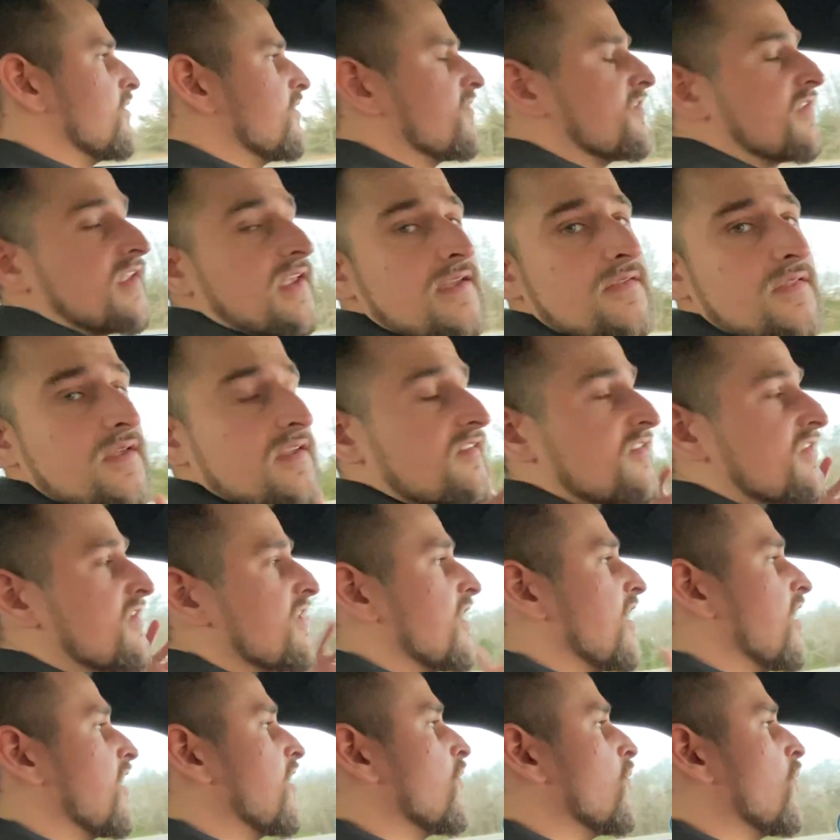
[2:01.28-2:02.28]
See, the
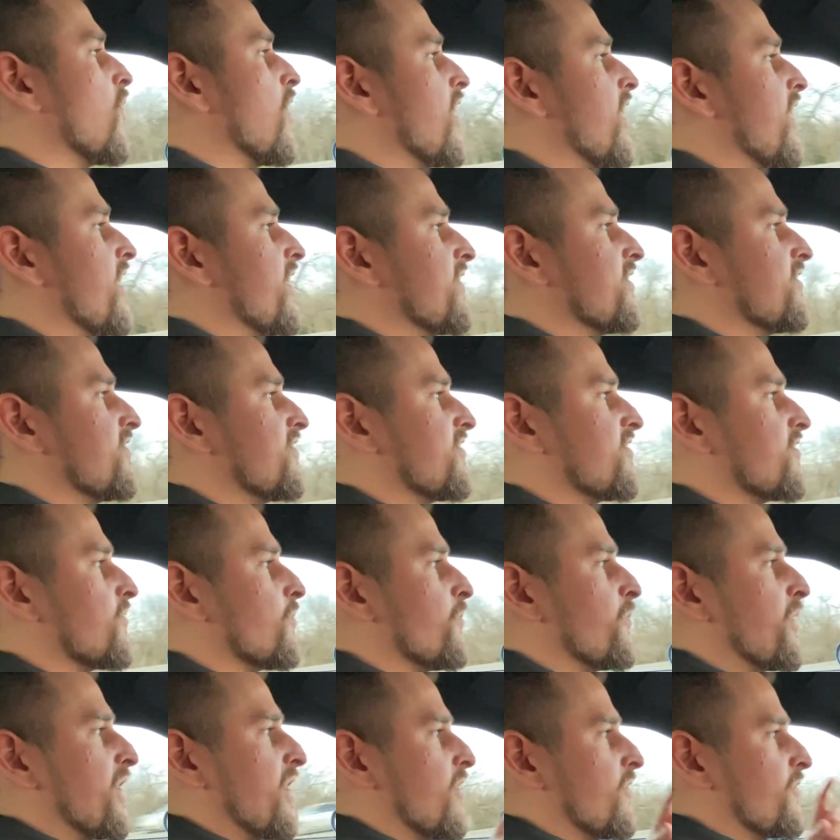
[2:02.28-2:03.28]

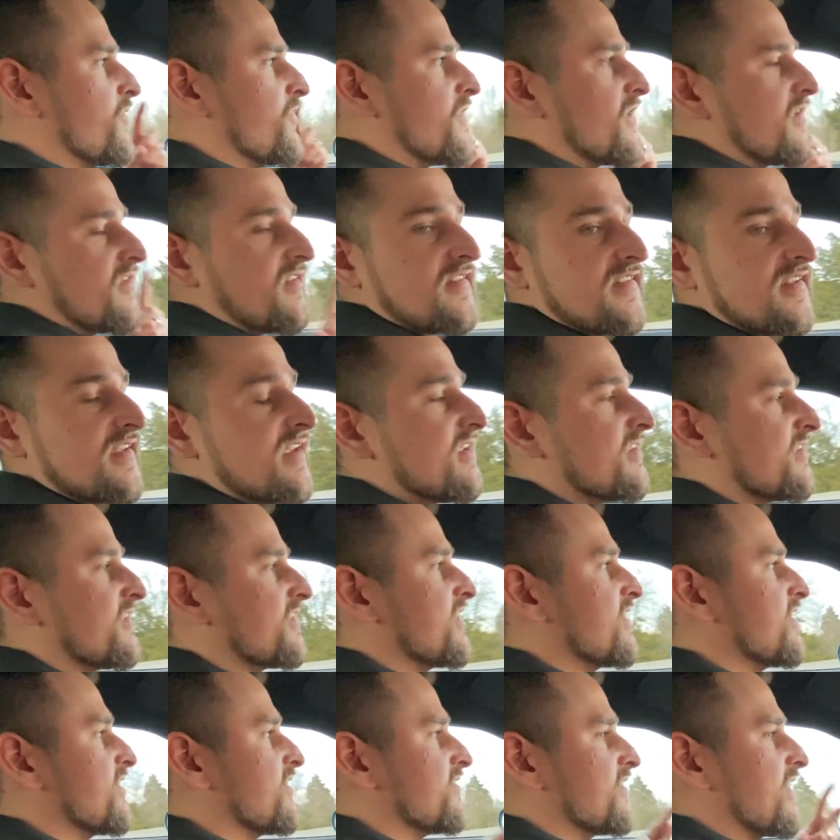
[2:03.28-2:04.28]
ZR1s, both the
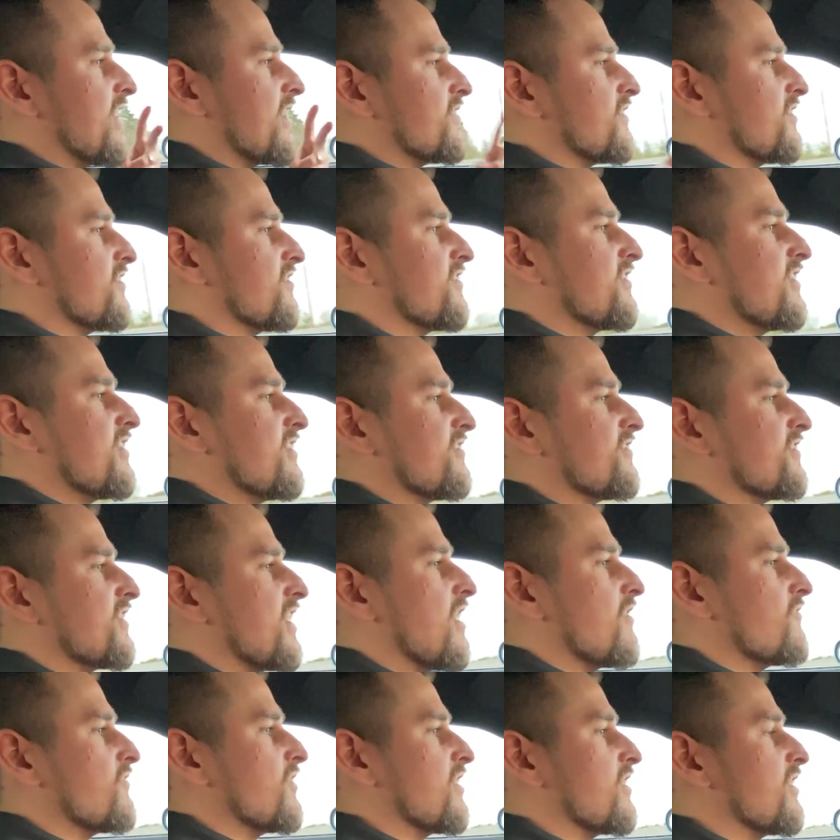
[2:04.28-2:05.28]
C6 and the
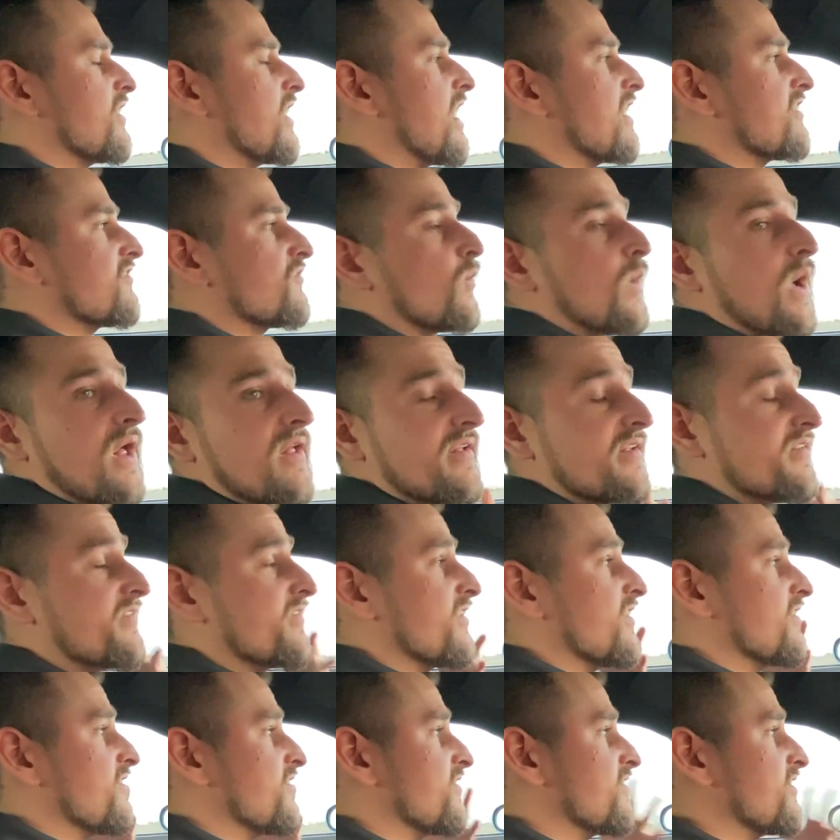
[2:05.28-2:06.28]
C7, as well as
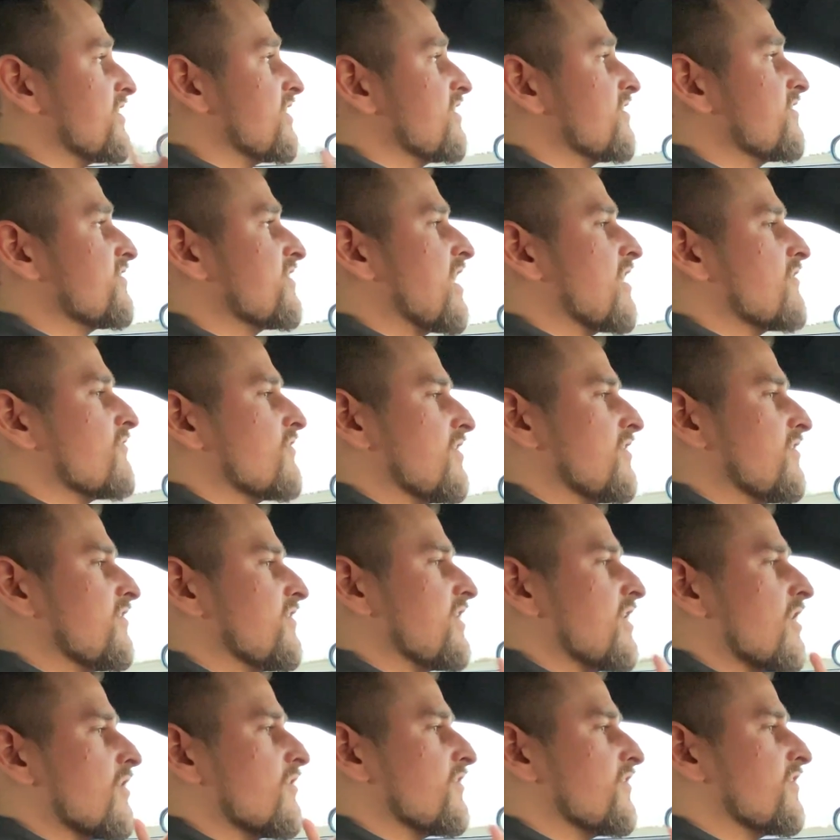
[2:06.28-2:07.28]
the C7
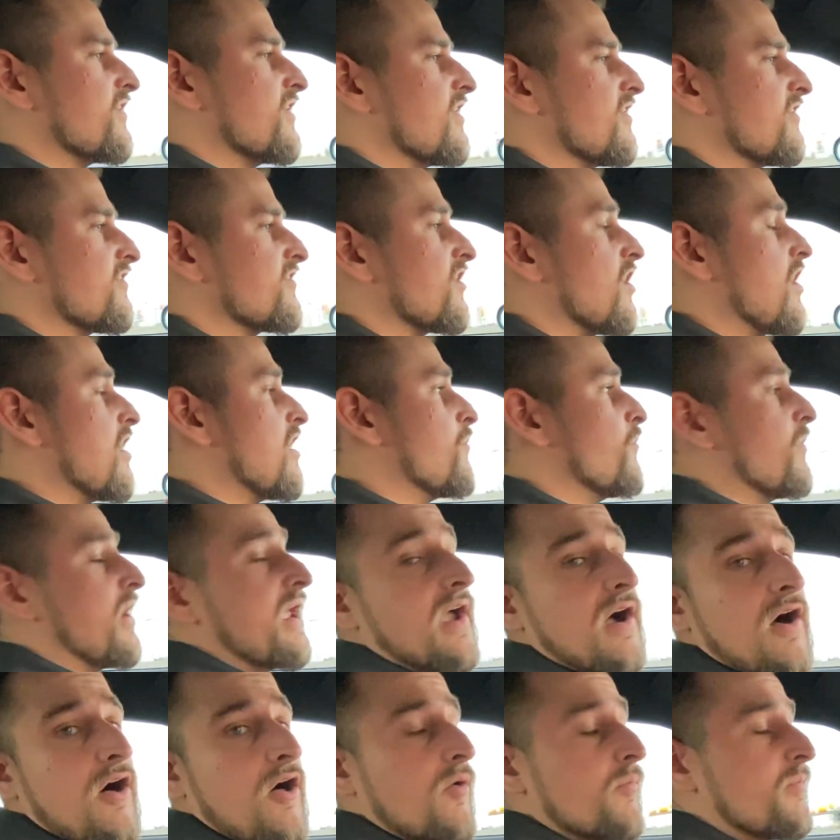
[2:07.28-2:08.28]
Z06,
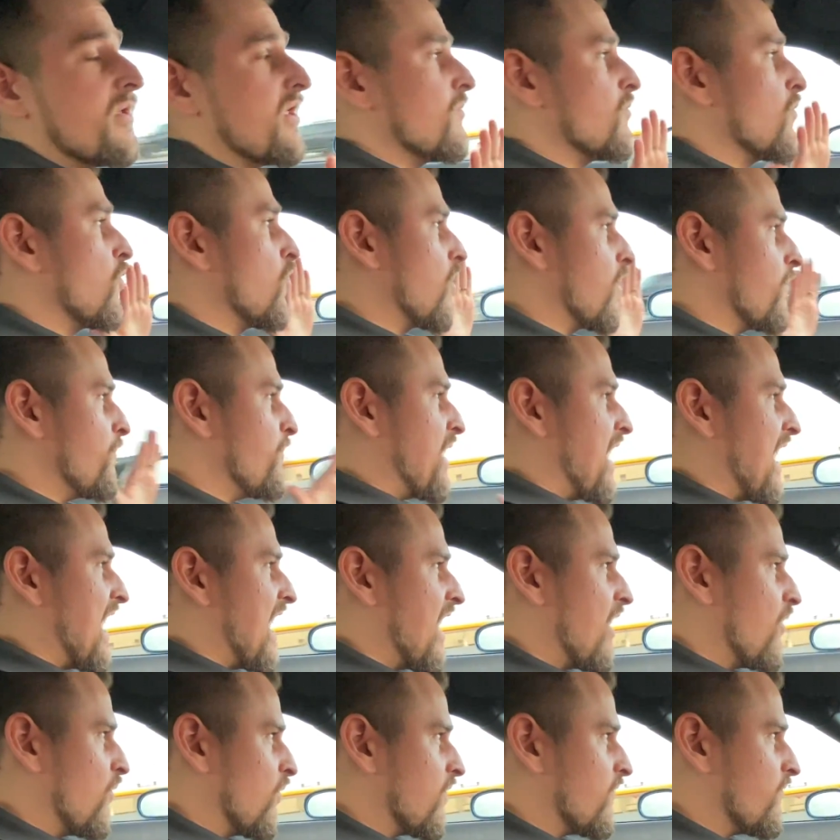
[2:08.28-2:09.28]
may all be more
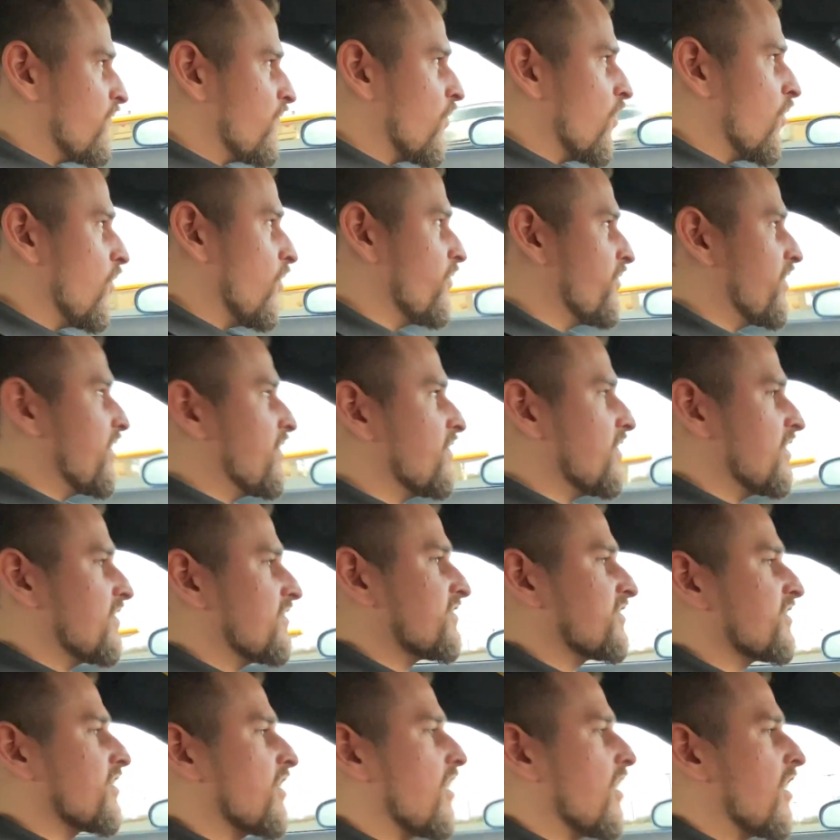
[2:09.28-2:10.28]
powerful than
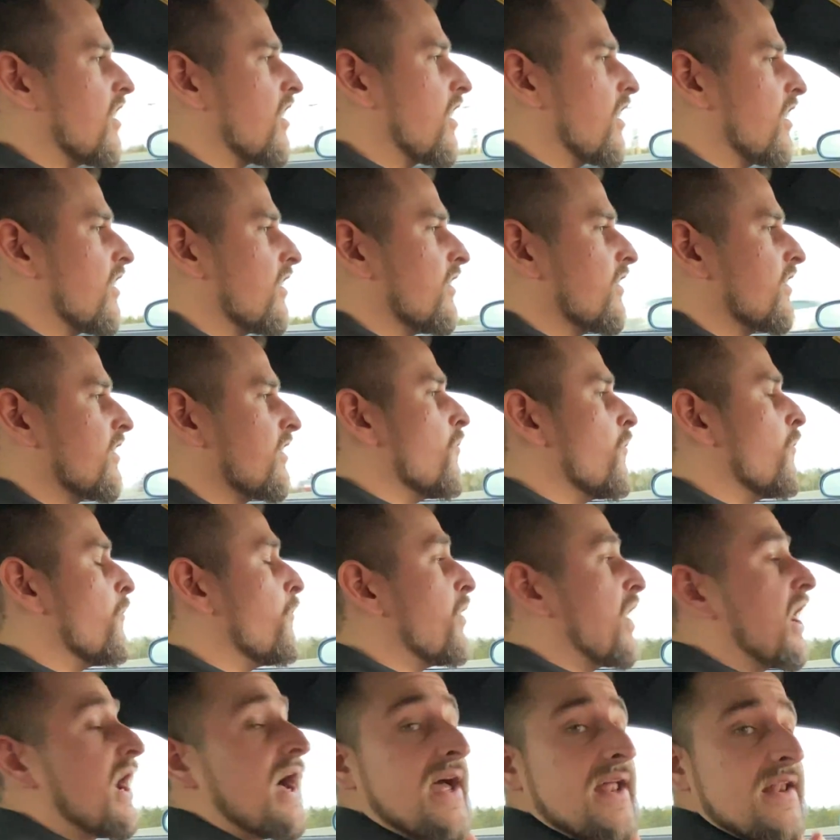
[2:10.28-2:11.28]
this car,
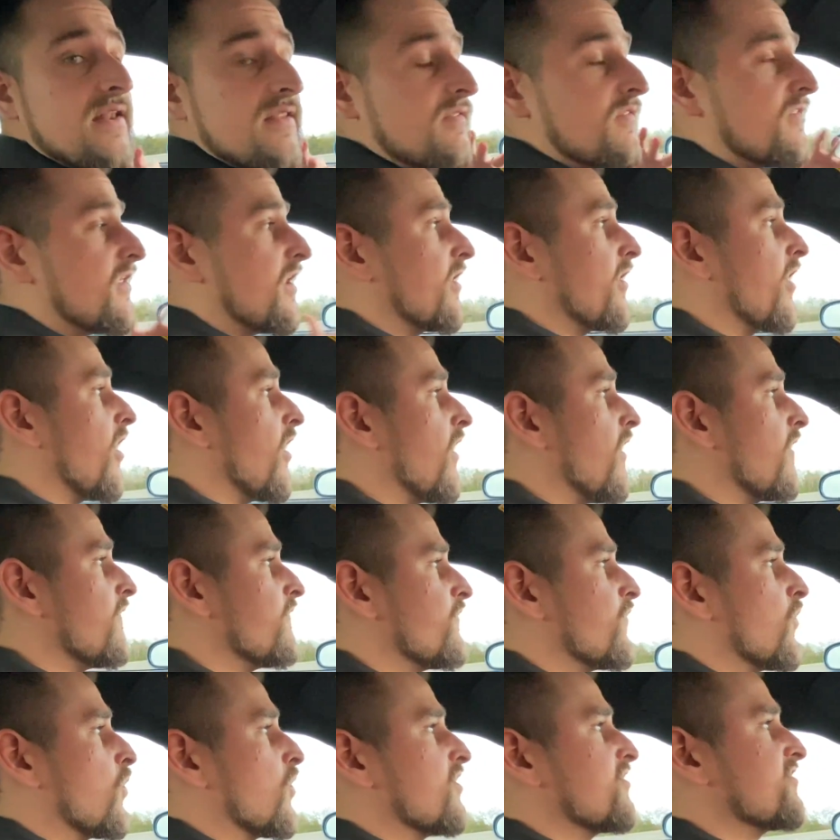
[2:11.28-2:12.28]
but they're all
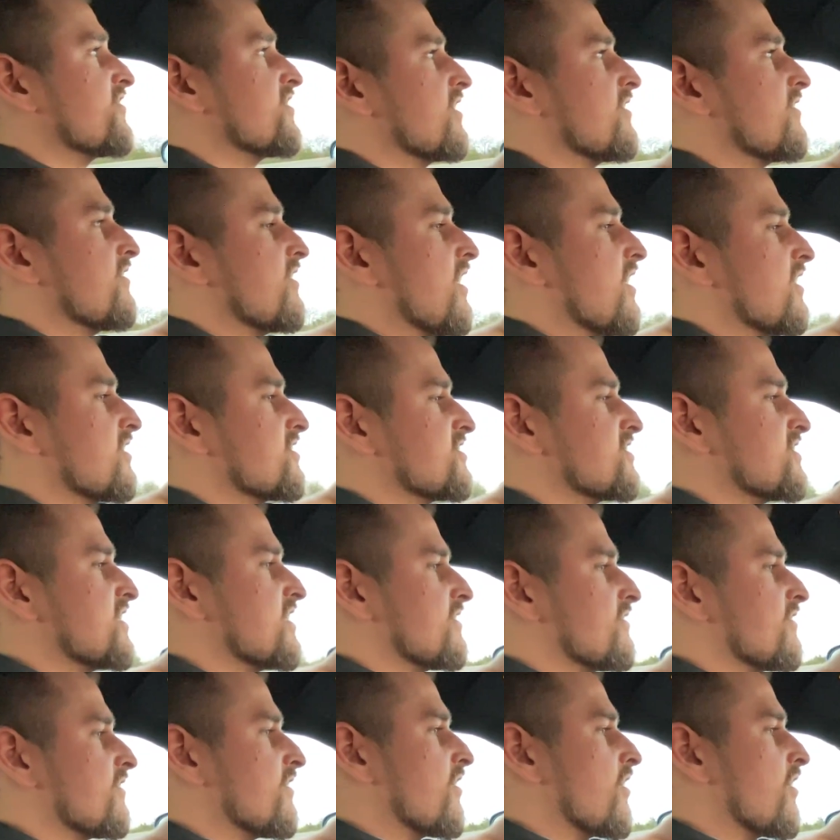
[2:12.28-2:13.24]
forced induction.